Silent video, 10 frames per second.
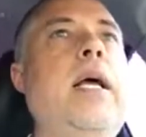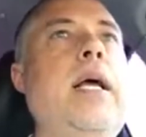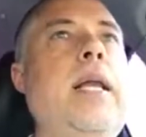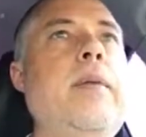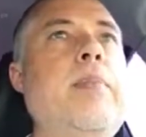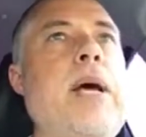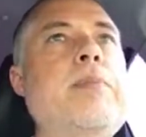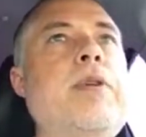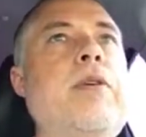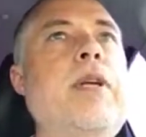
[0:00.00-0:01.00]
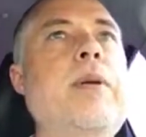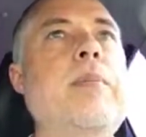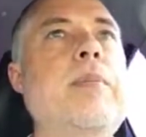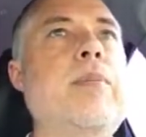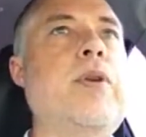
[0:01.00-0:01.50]
and perhaps you're in
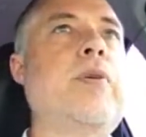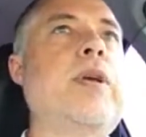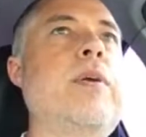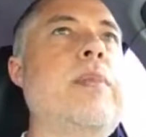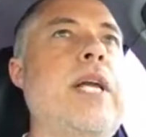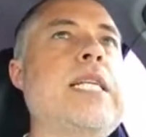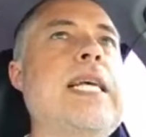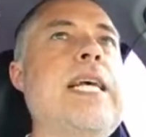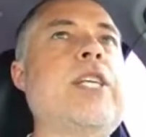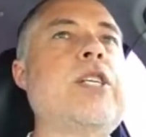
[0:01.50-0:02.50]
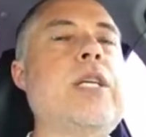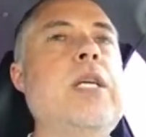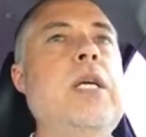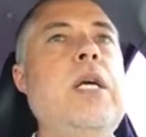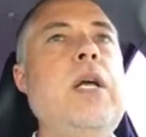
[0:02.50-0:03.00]
a doing your
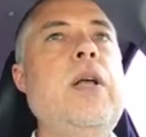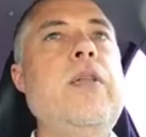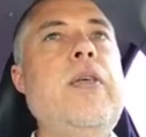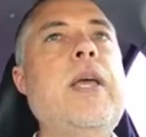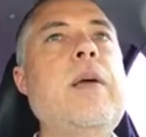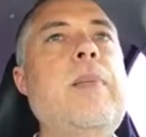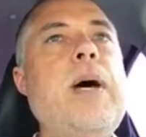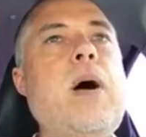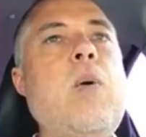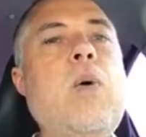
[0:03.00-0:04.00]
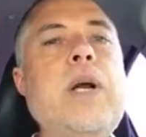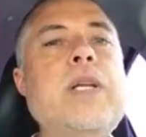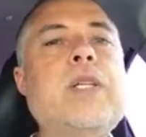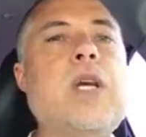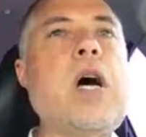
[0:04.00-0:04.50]
meditation, think about, what
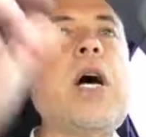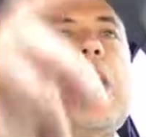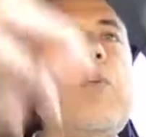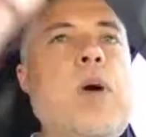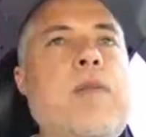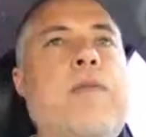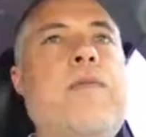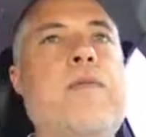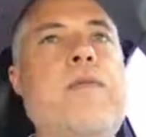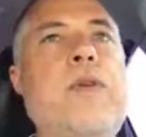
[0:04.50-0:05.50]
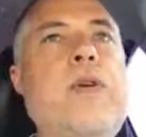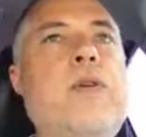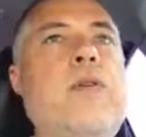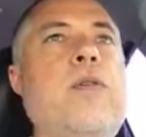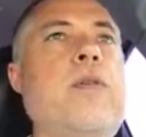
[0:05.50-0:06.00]
does God want for
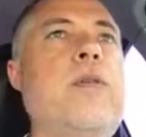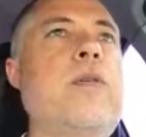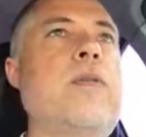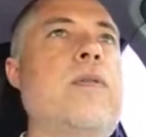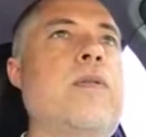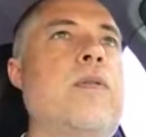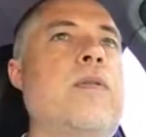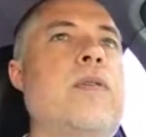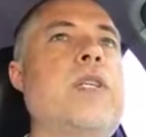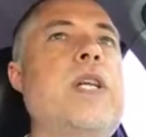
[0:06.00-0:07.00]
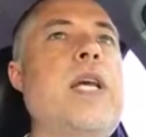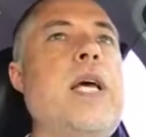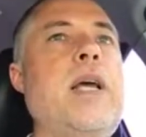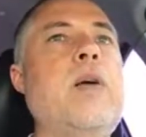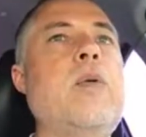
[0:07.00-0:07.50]
you for
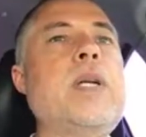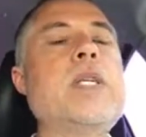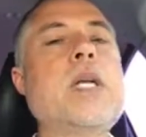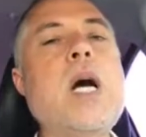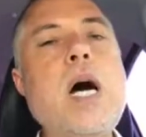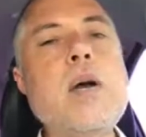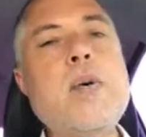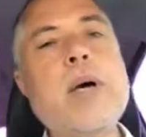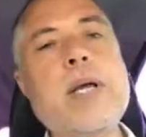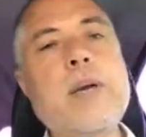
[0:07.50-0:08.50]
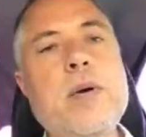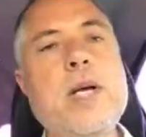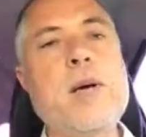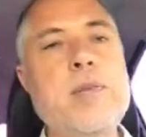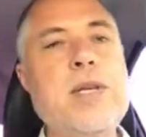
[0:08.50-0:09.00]
today? What does God want you to
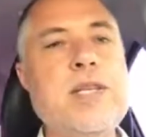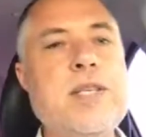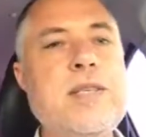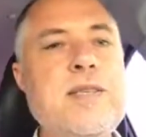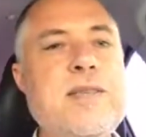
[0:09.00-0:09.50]
accomplish?